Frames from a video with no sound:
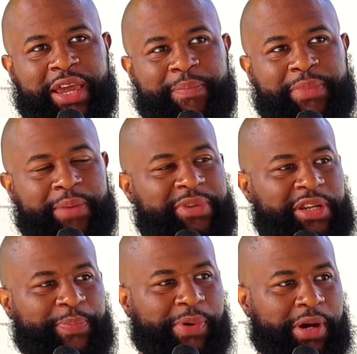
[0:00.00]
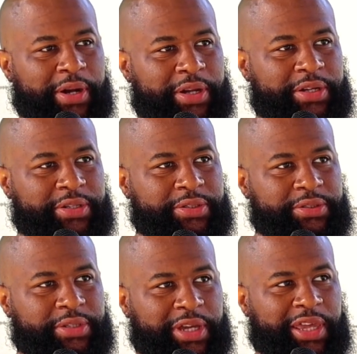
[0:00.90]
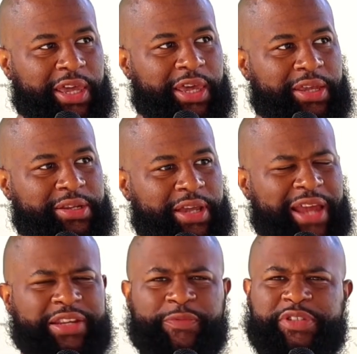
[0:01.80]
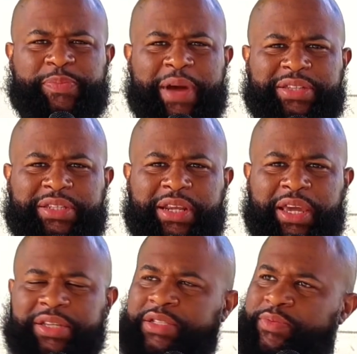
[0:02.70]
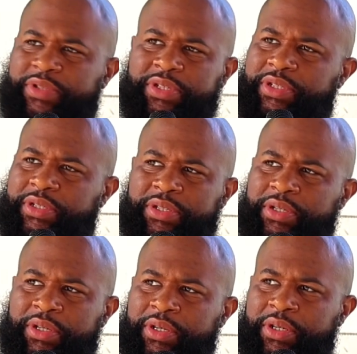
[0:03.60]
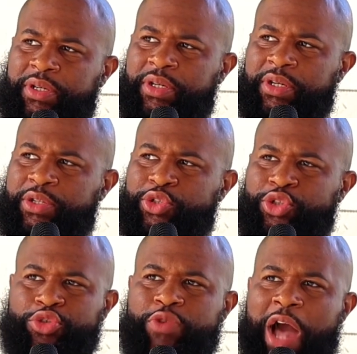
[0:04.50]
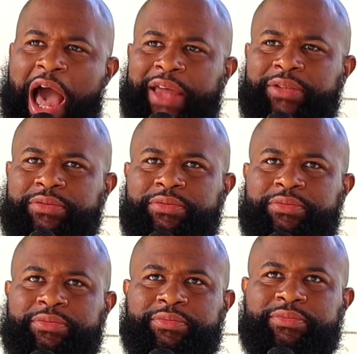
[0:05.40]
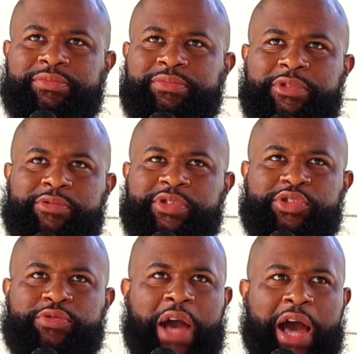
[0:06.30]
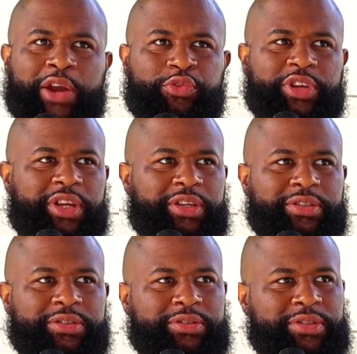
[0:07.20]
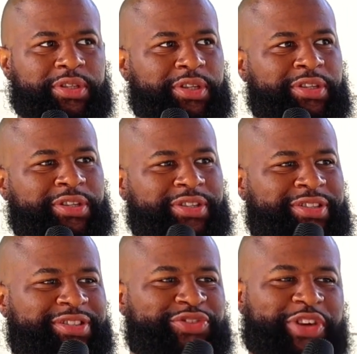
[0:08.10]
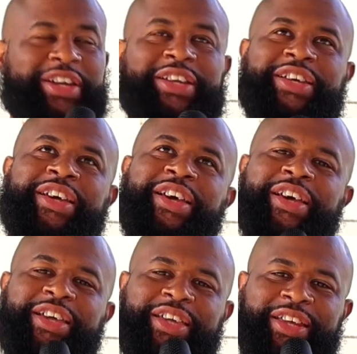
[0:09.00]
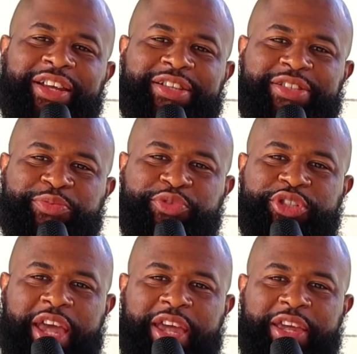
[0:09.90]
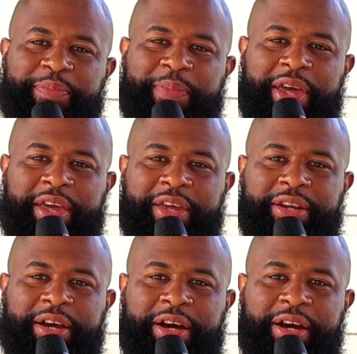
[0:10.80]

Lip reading: I'm in the park again. I got a different spot today because it's too hot. It was too hot over there. So I had to get under some shade, man.